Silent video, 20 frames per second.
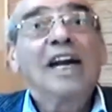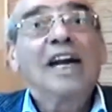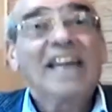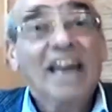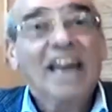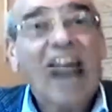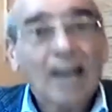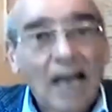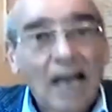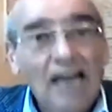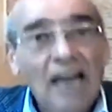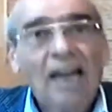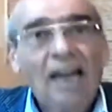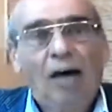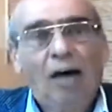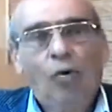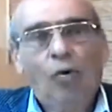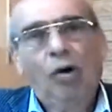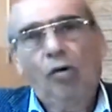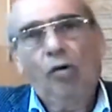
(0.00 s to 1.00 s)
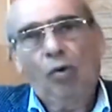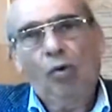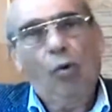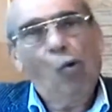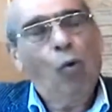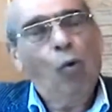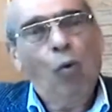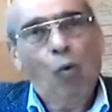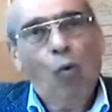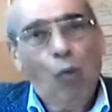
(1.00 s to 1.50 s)
guerrilla
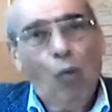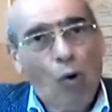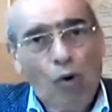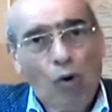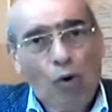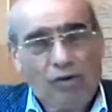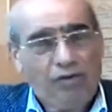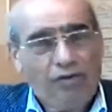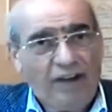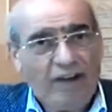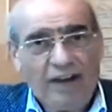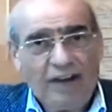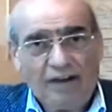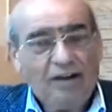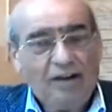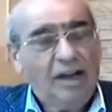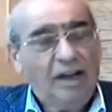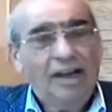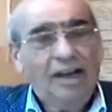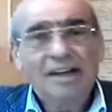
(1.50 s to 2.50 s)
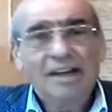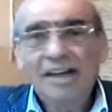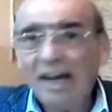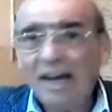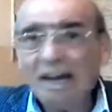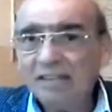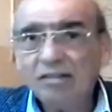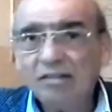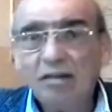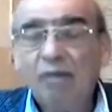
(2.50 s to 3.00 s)
warfare,
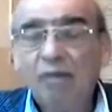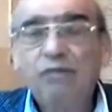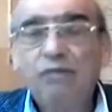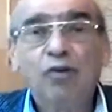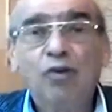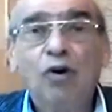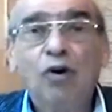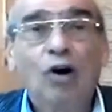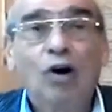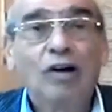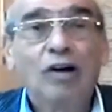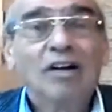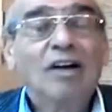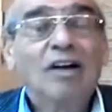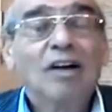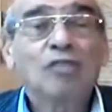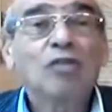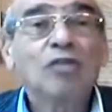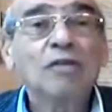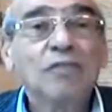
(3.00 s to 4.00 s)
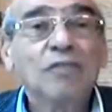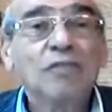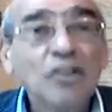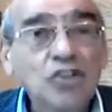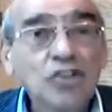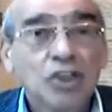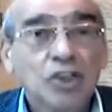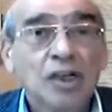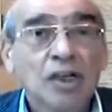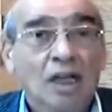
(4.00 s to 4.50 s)
not for
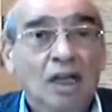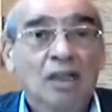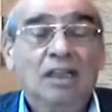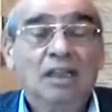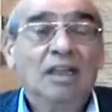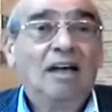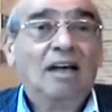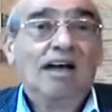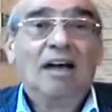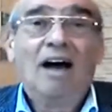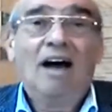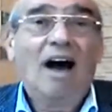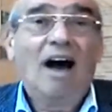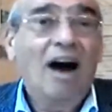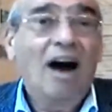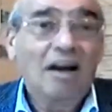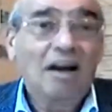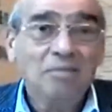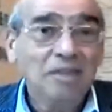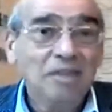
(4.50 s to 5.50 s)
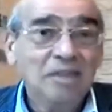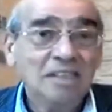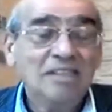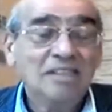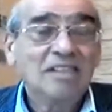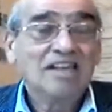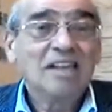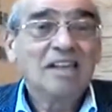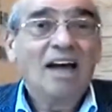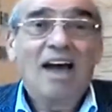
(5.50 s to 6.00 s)
conventional
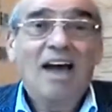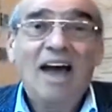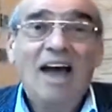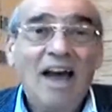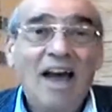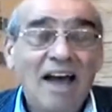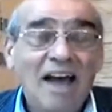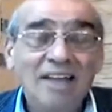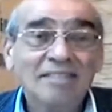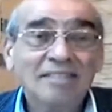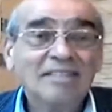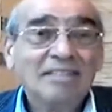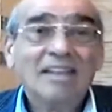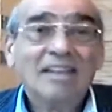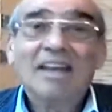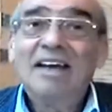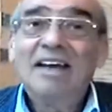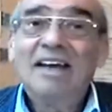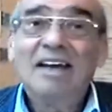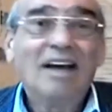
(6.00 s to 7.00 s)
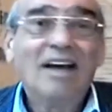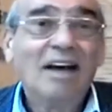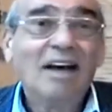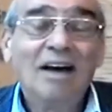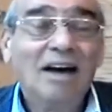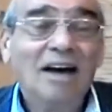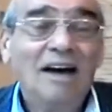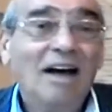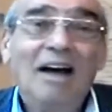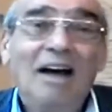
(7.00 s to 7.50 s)
armies and
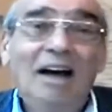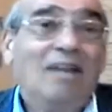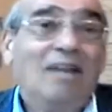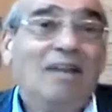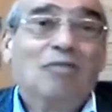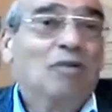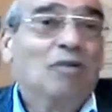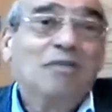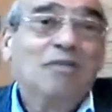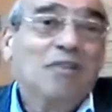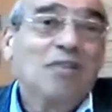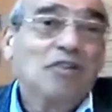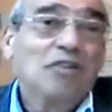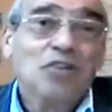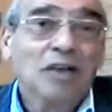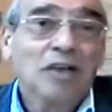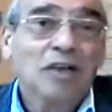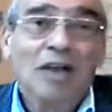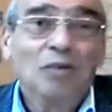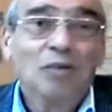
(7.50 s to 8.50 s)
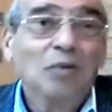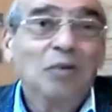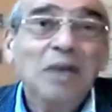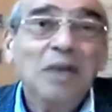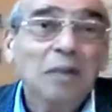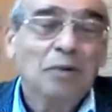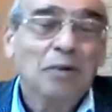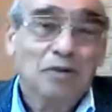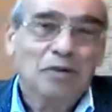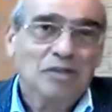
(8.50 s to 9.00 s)
conventional
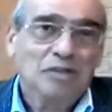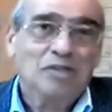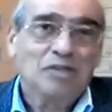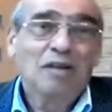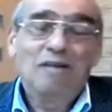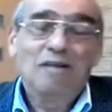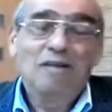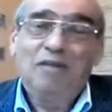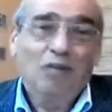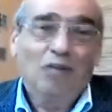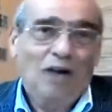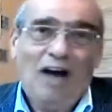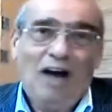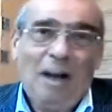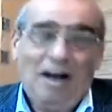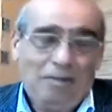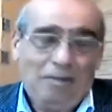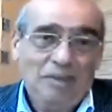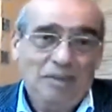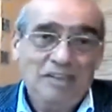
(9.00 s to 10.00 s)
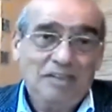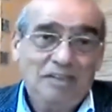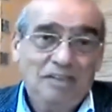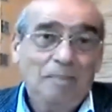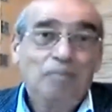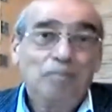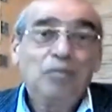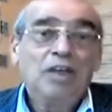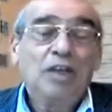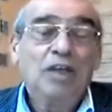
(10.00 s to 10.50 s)
weapons for armies.
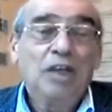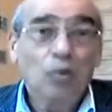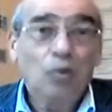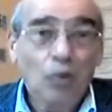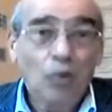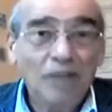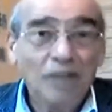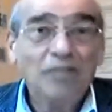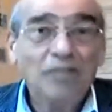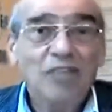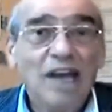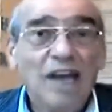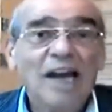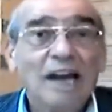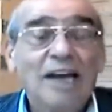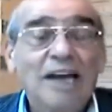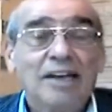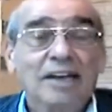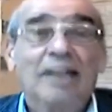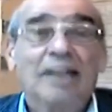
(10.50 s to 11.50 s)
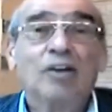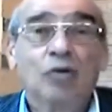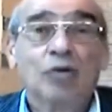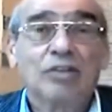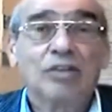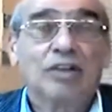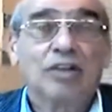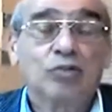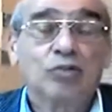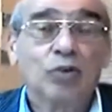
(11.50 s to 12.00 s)
He went there in
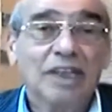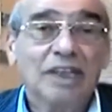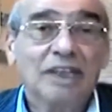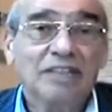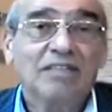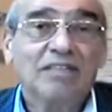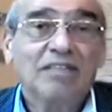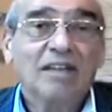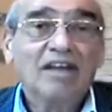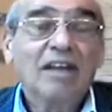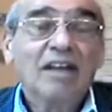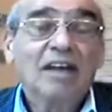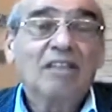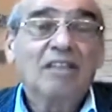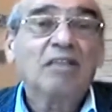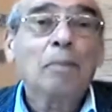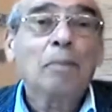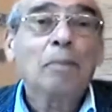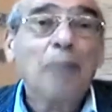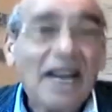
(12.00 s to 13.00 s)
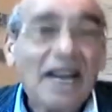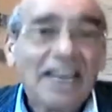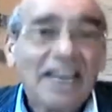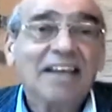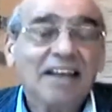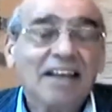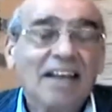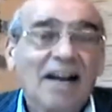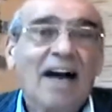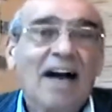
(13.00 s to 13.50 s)
order to get the
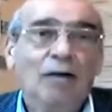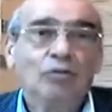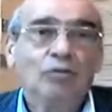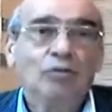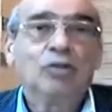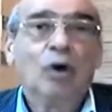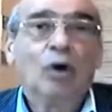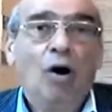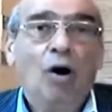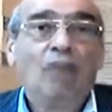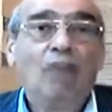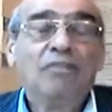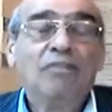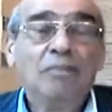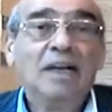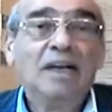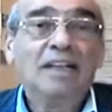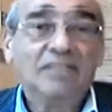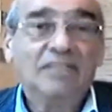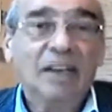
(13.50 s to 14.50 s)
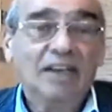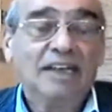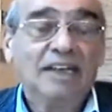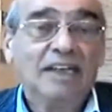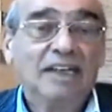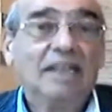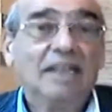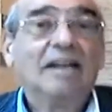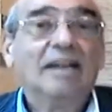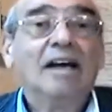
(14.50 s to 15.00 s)
background of
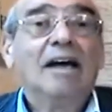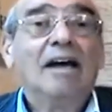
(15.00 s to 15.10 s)
military